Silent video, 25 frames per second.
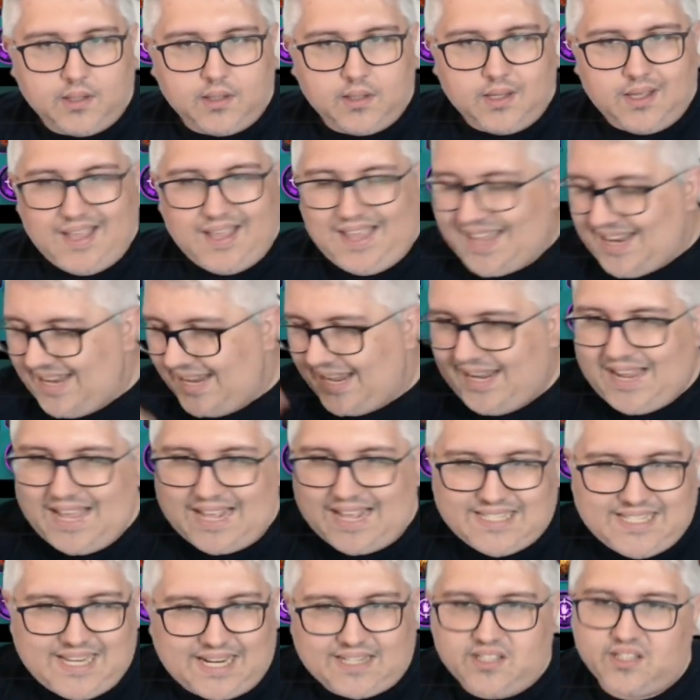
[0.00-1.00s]
and he
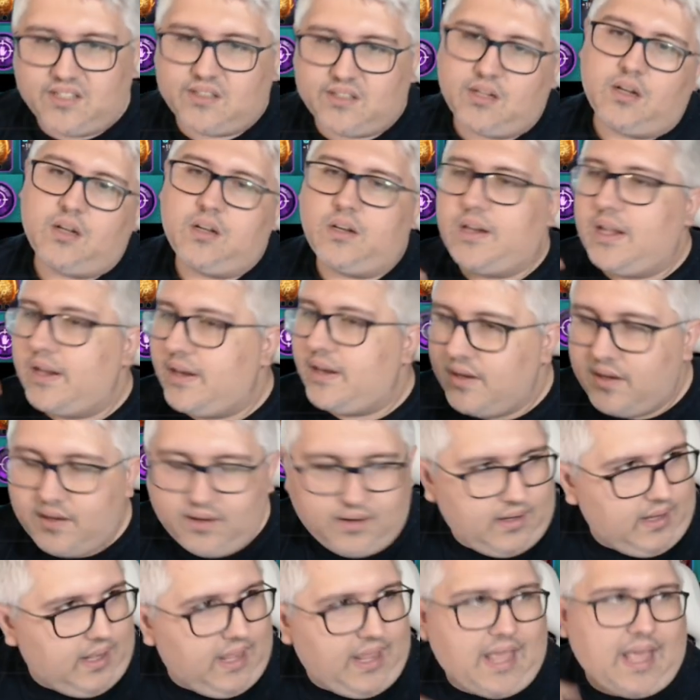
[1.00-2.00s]
gets extra turn, and
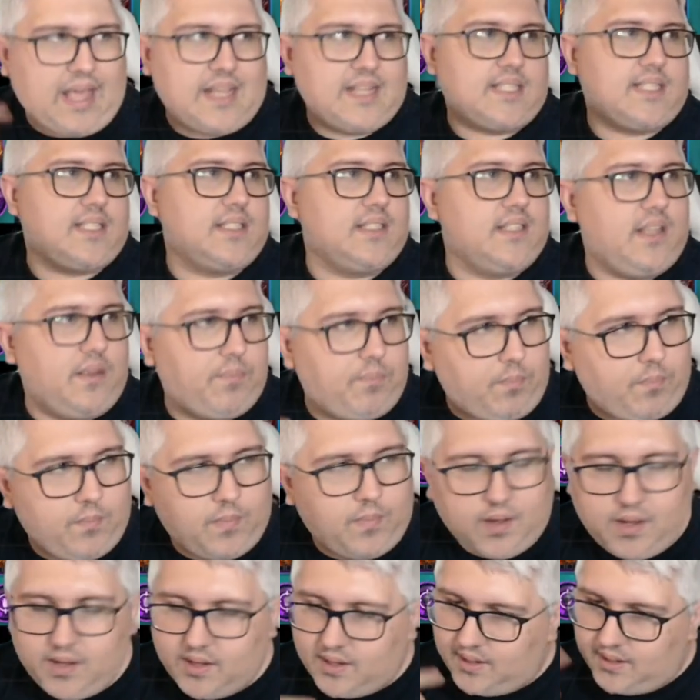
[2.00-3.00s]
he has
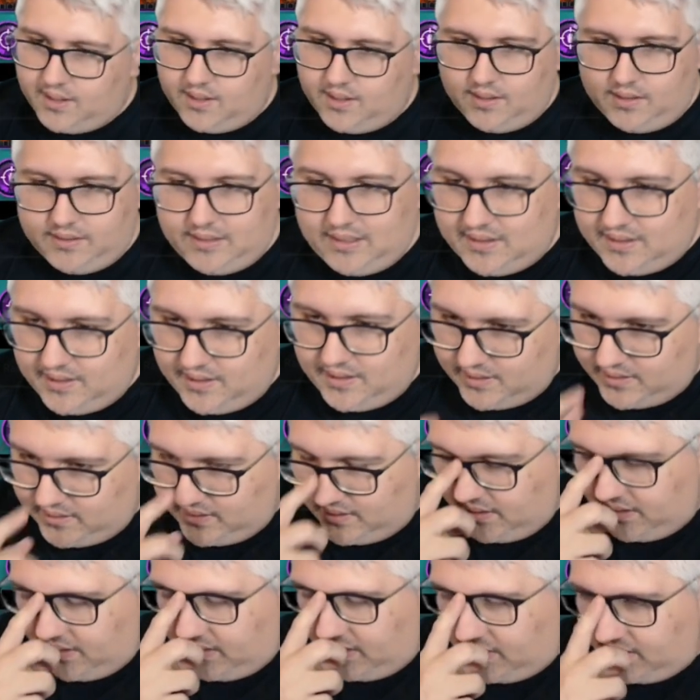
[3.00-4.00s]

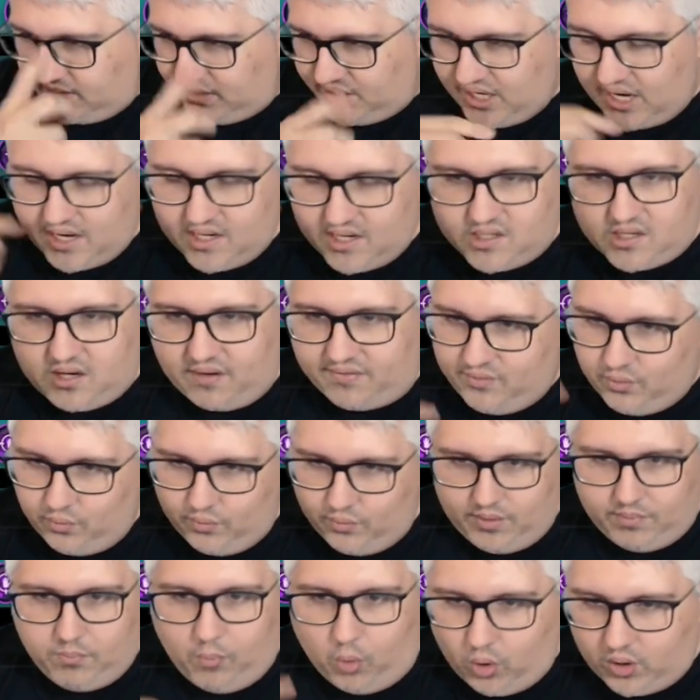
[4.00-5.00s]
the chance of
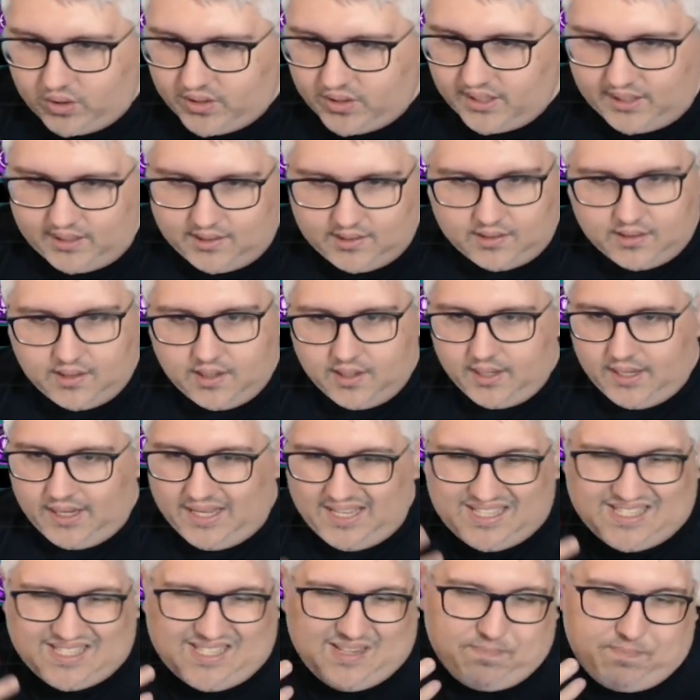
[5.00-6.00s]
doing more thing.
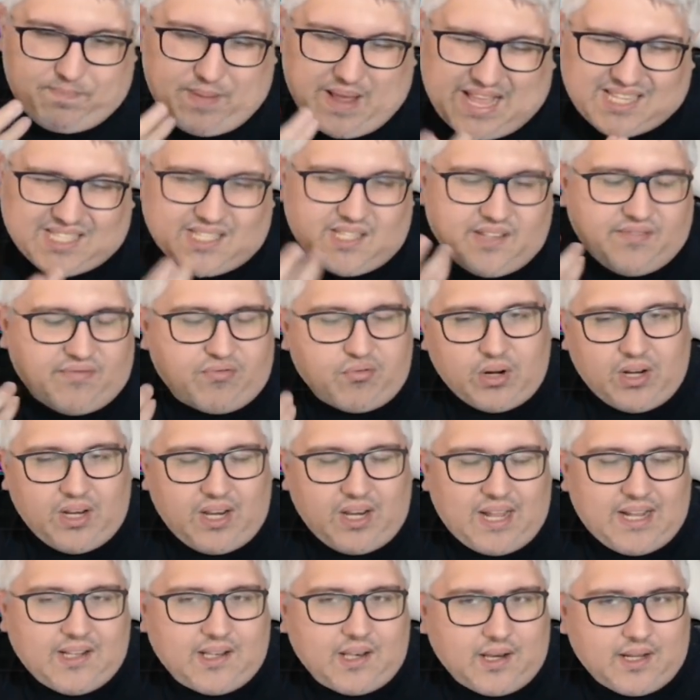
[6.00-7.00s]
It's a passive
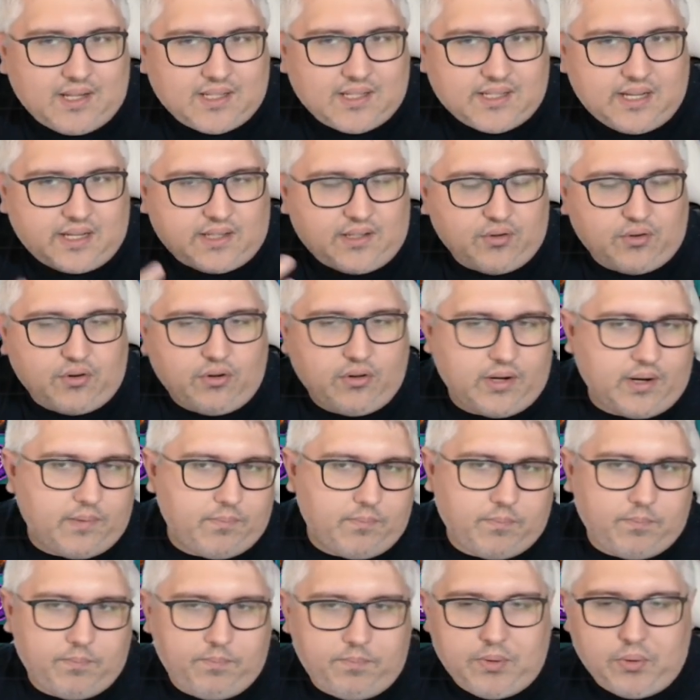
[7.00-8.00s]
relentless that you're gonna
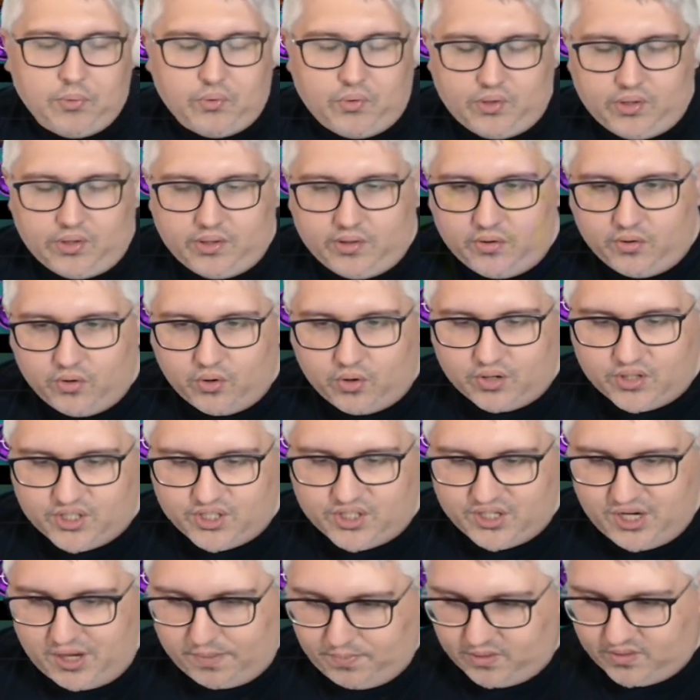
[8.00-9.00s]
build into your
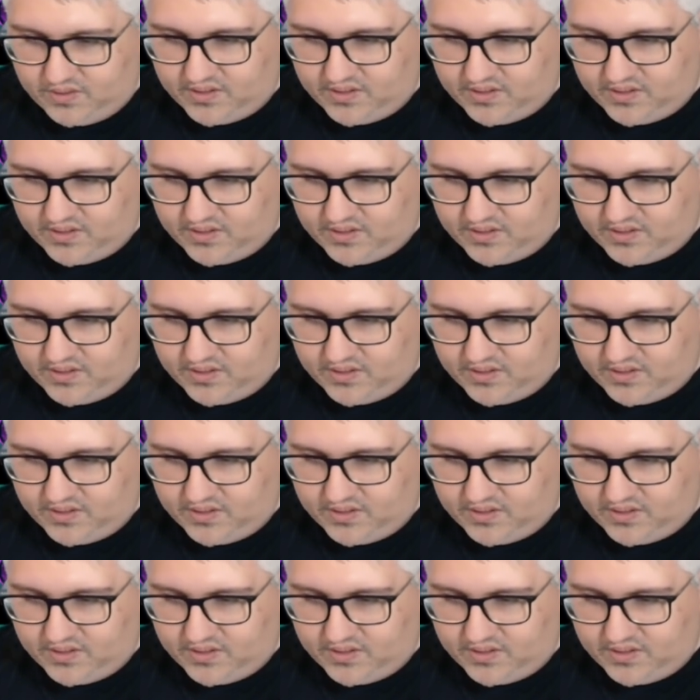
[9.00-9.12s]
champion's